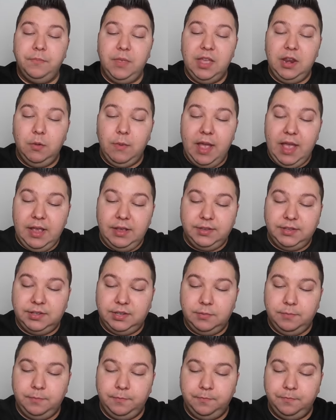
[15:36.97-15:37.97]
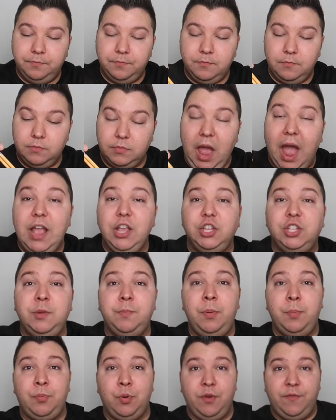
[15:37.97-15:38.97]
Anyways, I used to
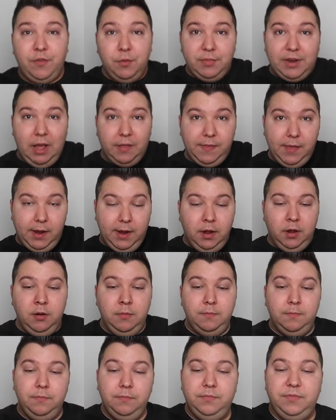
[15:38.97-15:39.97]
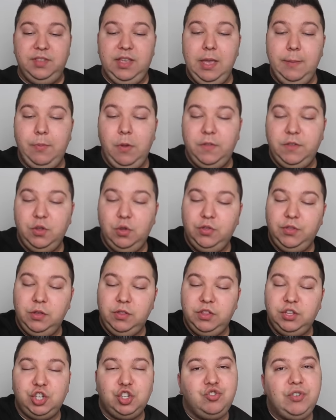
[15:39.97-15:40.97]
put perfume down there to keep all the
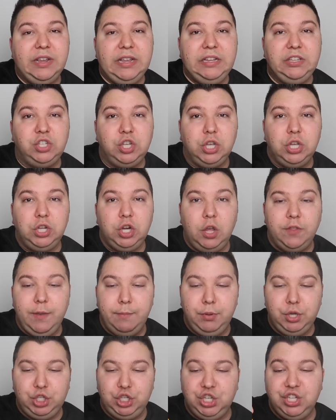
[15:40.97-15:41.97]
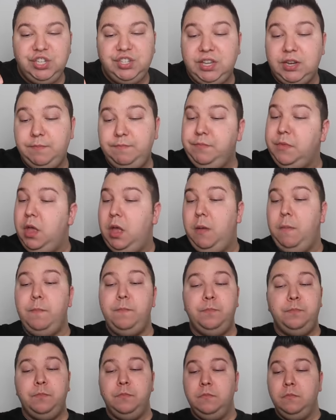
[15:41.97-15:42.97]
trees good, all the bushes, and
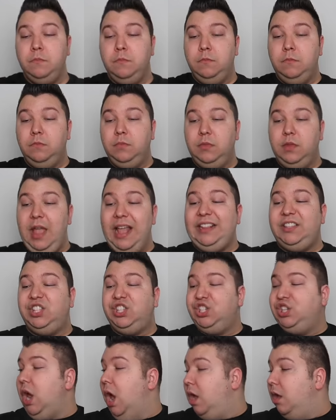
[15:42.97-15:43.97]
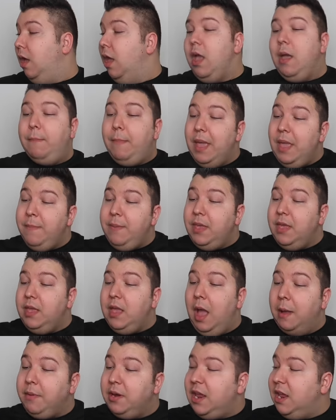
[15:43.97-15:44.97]
it stung.
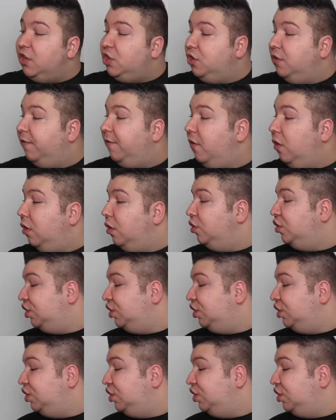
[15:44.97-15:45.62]
Baby, I'm gonna get too full.